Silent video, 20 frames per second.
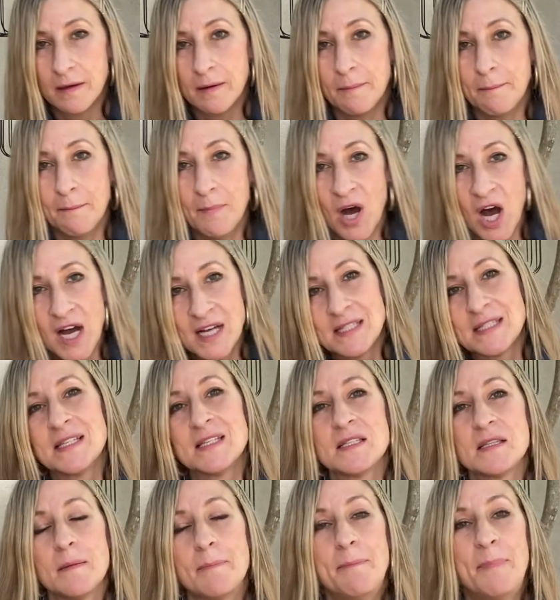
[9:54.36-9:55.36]
Moss is
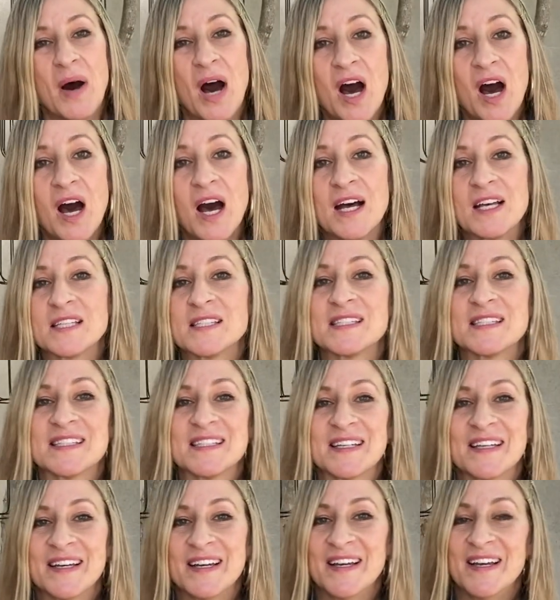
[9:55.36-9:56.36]
the boss.
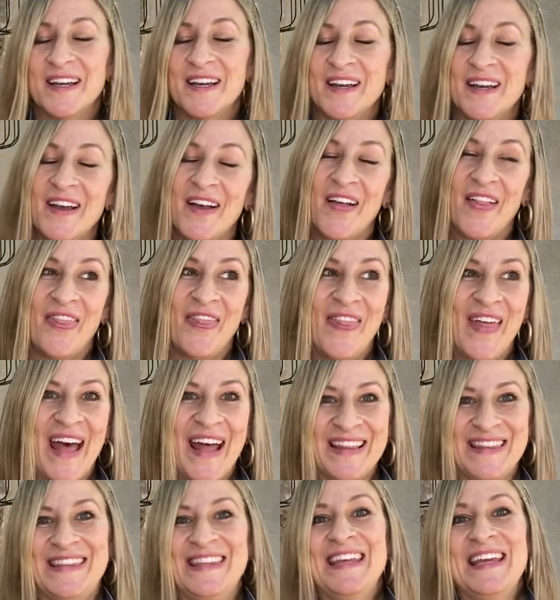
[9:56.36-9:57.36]

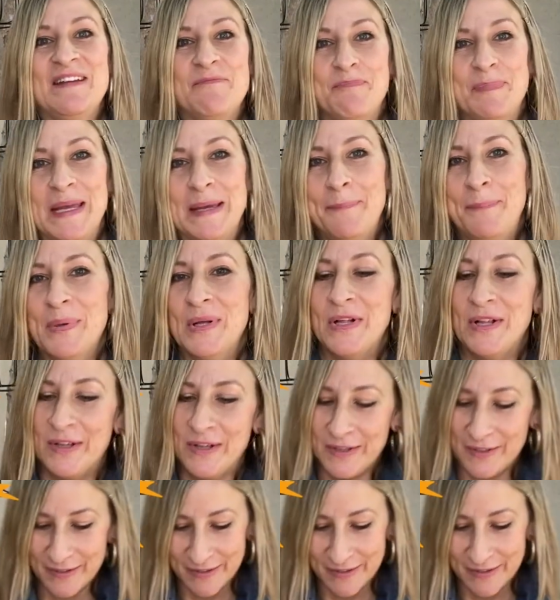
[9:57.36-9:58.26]
That's it, people.